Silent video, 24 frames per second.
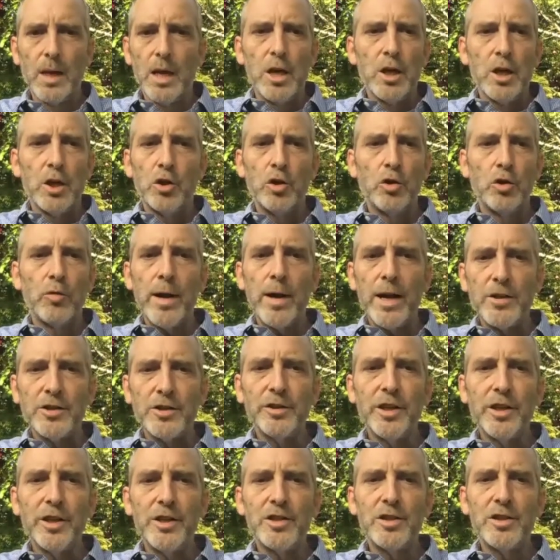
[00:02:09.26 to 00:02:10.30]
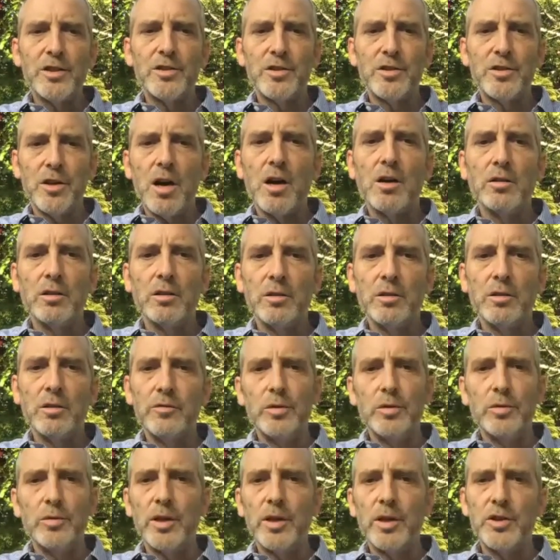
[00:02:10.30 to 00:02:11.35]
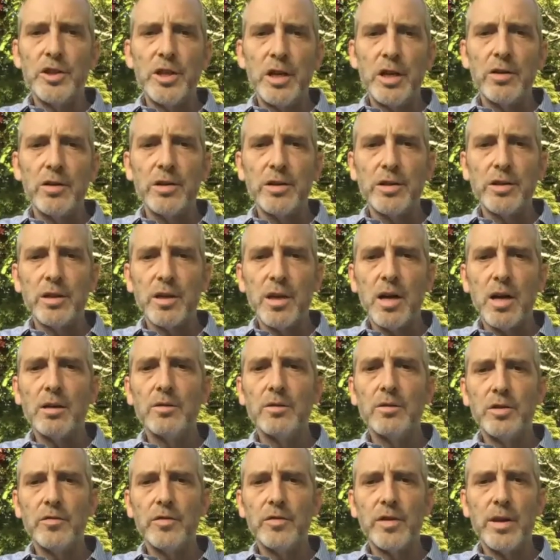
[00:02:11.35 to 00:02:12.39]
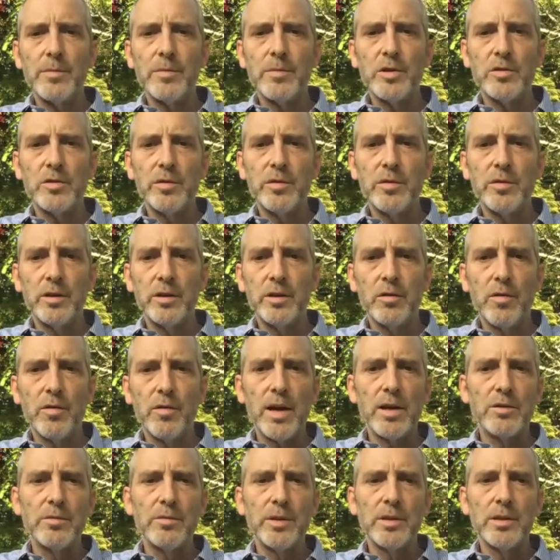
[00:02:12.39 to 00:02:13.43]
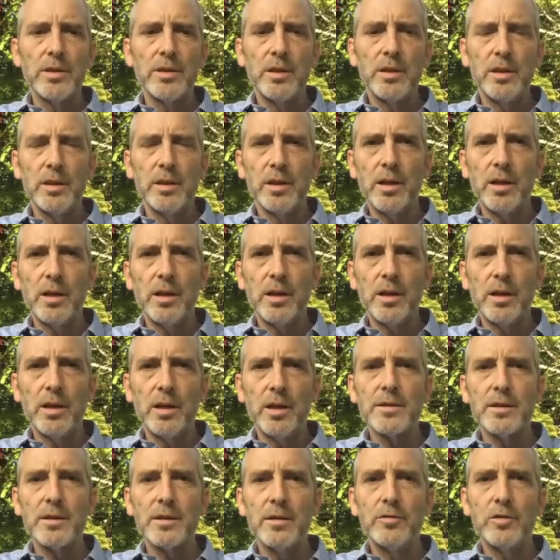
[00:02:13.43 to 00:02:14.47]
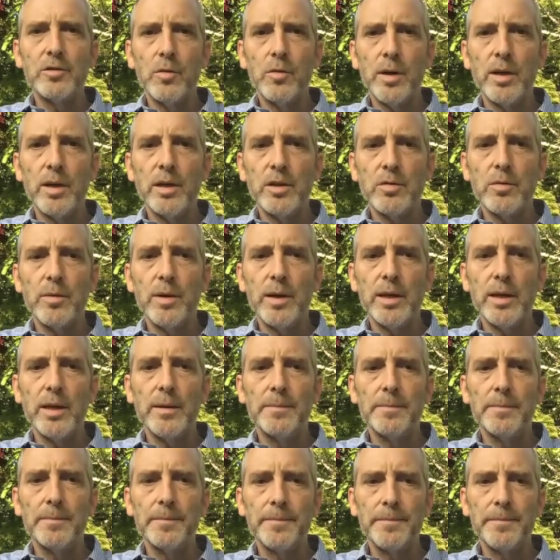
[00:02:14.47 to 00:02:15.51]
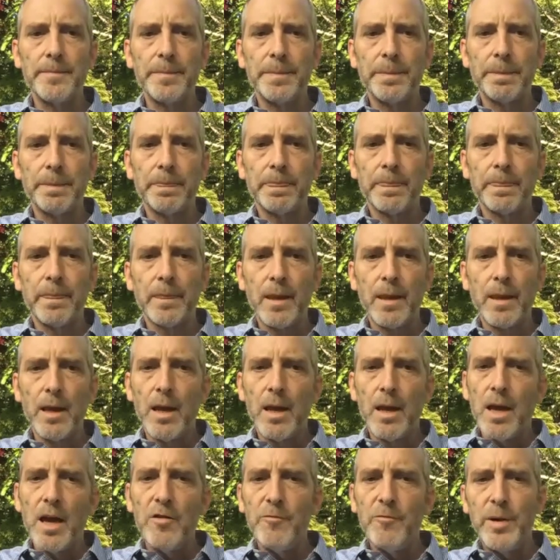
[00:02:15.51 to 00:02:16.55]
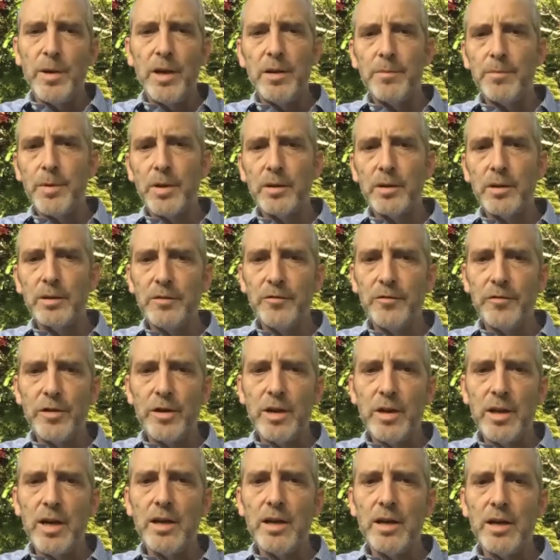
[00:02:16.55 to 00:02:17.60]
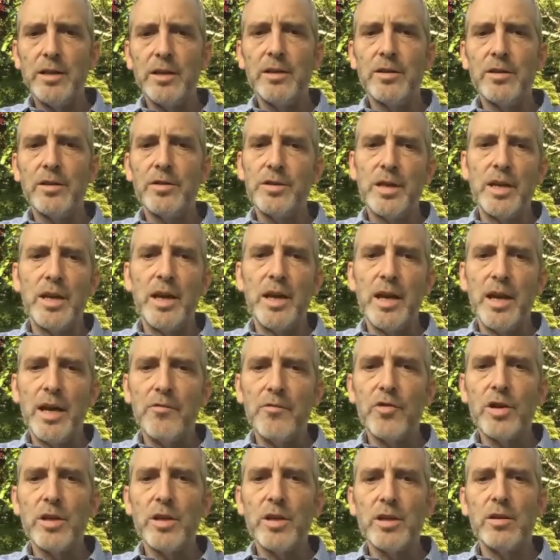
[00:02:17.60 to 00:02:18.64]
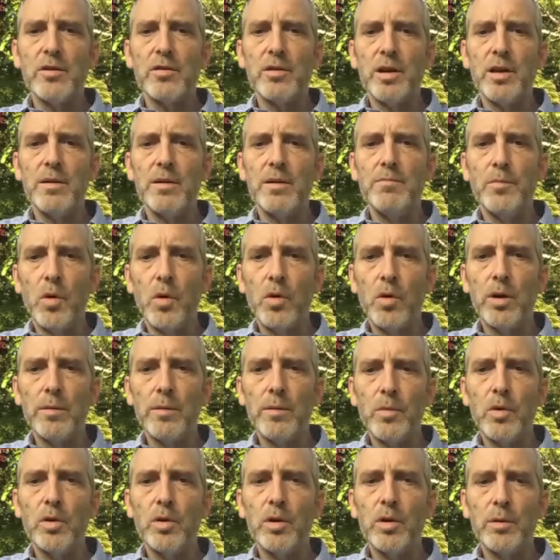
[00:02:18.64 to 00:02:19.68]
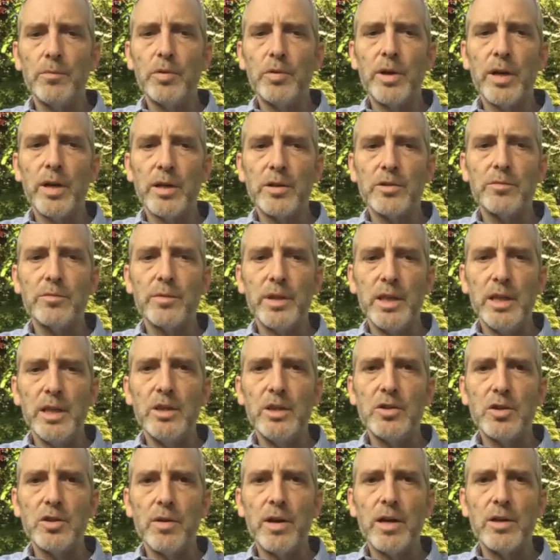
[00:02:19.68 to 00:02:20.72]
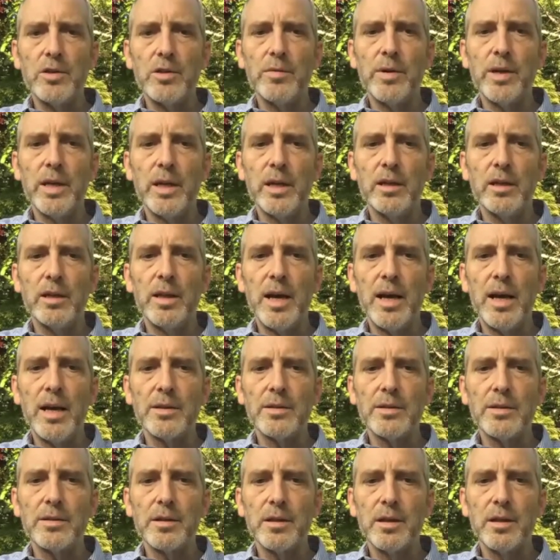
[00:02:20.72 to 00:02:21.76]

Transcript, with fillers: Congratulations to all of you, our cherished College of Chemistry undergraduates in the class of 2020. I've been at Berkeley for nine years, and every year I'm more and more impressed with each graduating class.